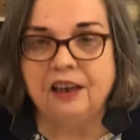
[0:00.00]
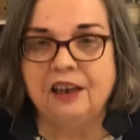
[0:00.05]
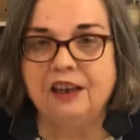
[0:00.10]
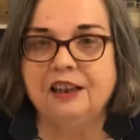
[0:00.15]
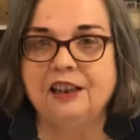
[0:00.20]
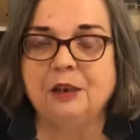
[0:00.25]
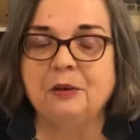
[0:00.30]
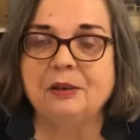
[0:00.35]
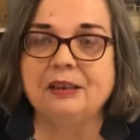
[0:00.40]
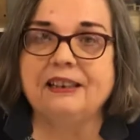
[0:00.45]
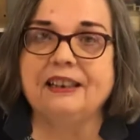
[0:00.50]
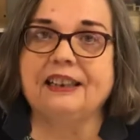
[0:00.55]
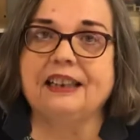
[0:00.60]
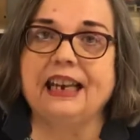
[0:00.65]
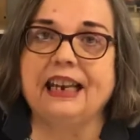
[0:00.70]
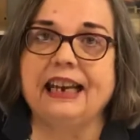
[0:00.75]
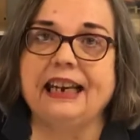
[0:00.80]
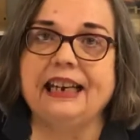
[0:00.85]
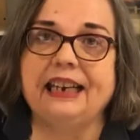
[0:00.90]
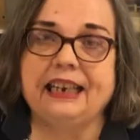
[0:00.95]
There was a
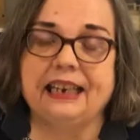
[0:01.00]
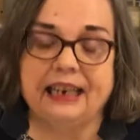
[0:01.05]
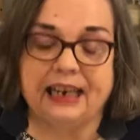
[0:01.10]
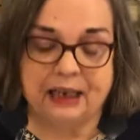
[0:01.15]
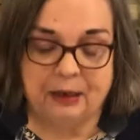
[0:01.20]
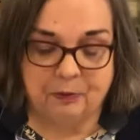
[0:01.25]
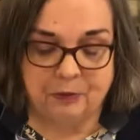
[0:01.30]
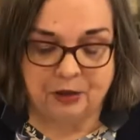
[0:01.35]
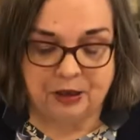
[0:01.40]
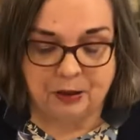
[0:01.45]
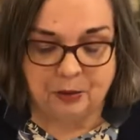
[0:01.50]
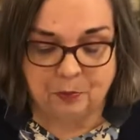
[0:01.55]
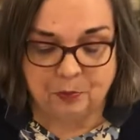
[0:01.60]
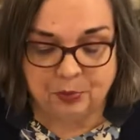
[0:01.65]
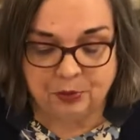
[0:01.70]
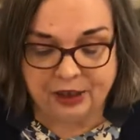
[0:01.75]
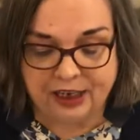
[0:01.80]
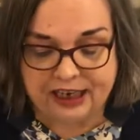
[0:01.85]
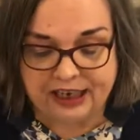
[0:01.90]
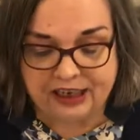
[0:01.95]
lady named
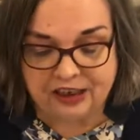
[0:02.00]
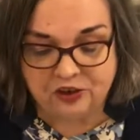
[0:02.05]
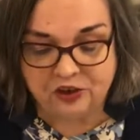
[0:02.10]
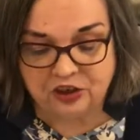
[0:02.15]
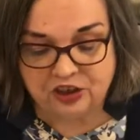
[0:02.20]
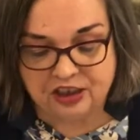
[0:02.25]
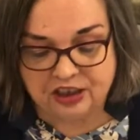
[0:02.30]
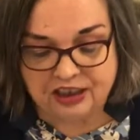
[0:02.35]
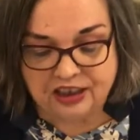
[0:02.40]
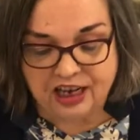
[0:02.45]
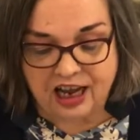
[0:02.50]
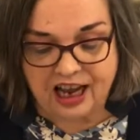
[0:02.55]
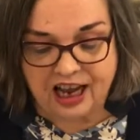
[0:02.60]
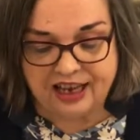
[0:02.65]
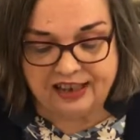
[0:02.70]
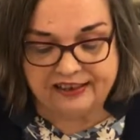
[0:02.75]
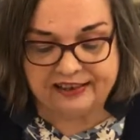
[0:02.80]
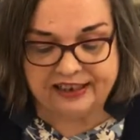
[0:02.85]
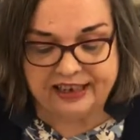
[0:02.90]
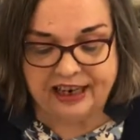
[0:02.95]
Blanche
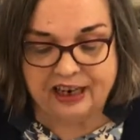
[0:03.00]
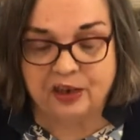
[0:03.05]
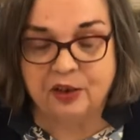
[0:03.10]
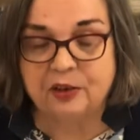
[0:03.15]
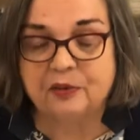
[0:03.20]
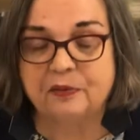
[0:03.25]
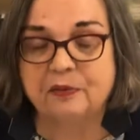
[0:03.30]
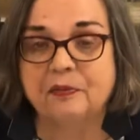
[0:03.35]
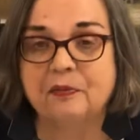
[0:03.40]
Gosnell,